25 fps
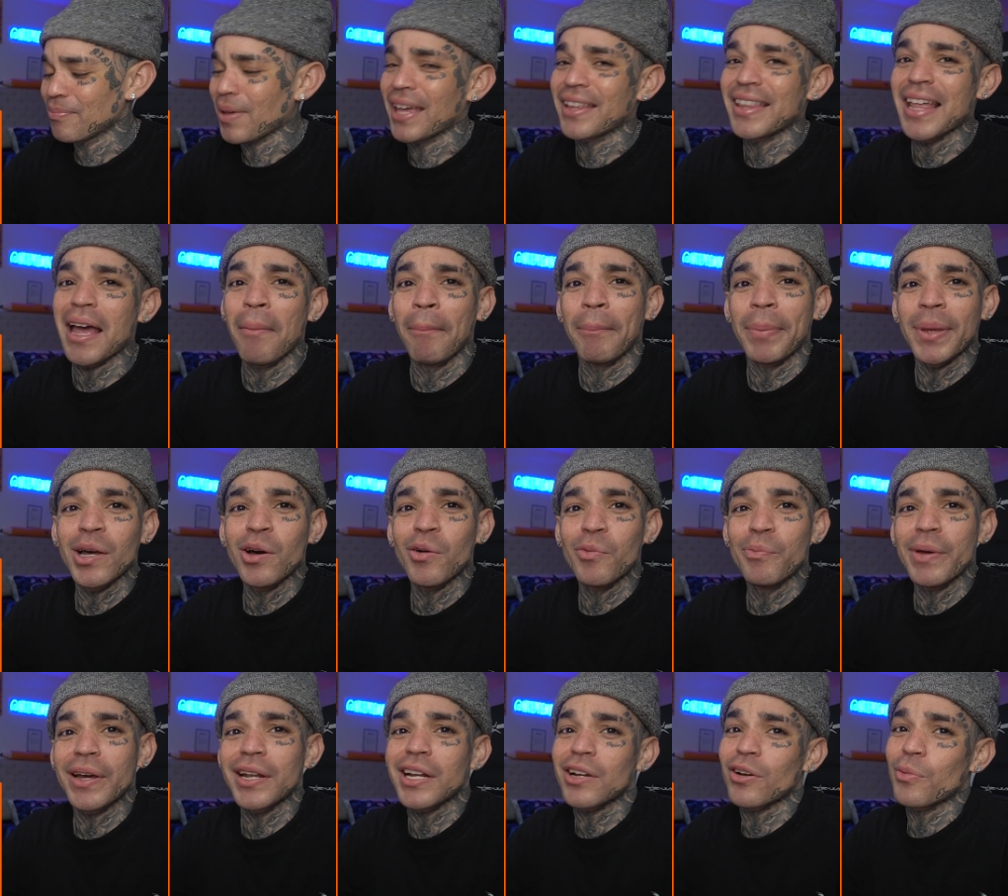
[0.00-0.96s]
Man, that bill
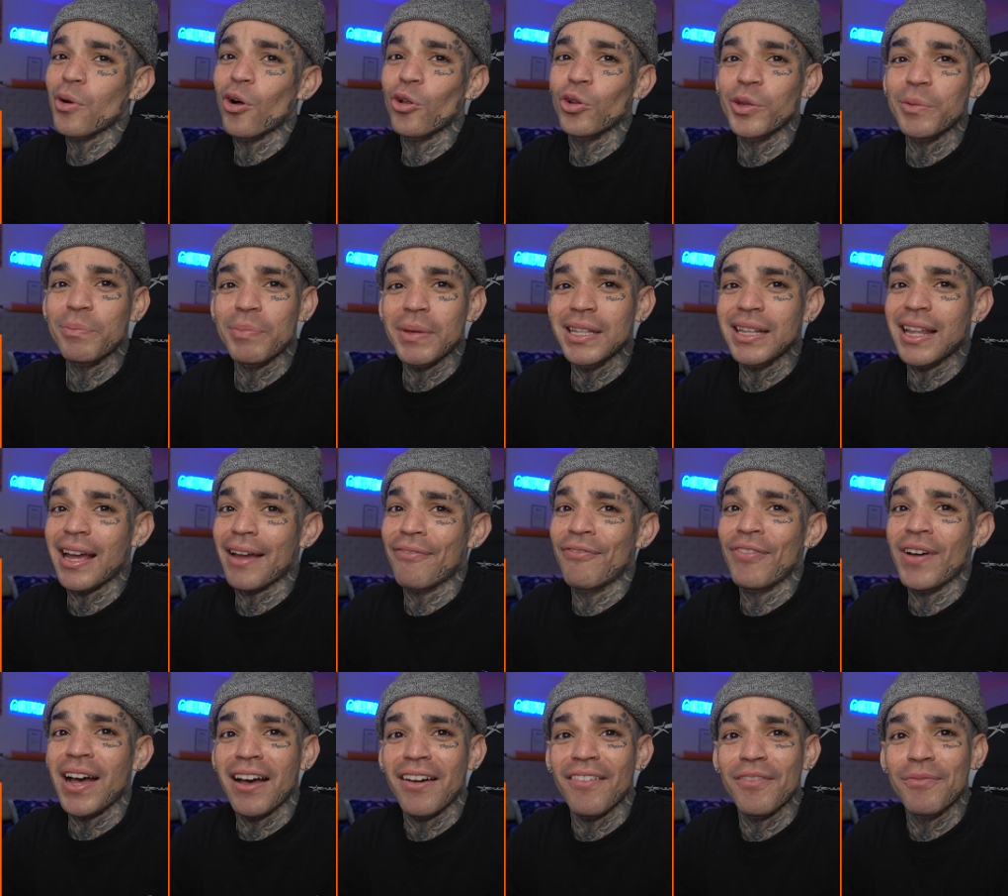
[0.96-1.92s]
better only be like
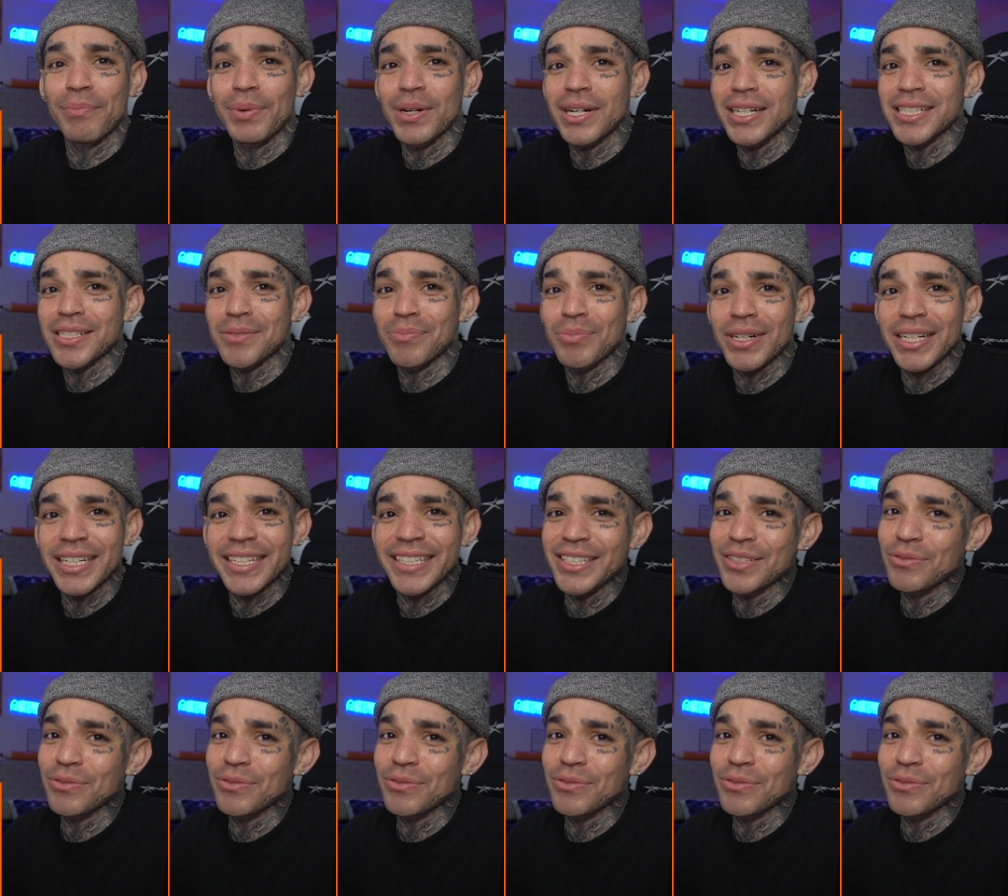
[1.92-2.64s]
$5, bruh.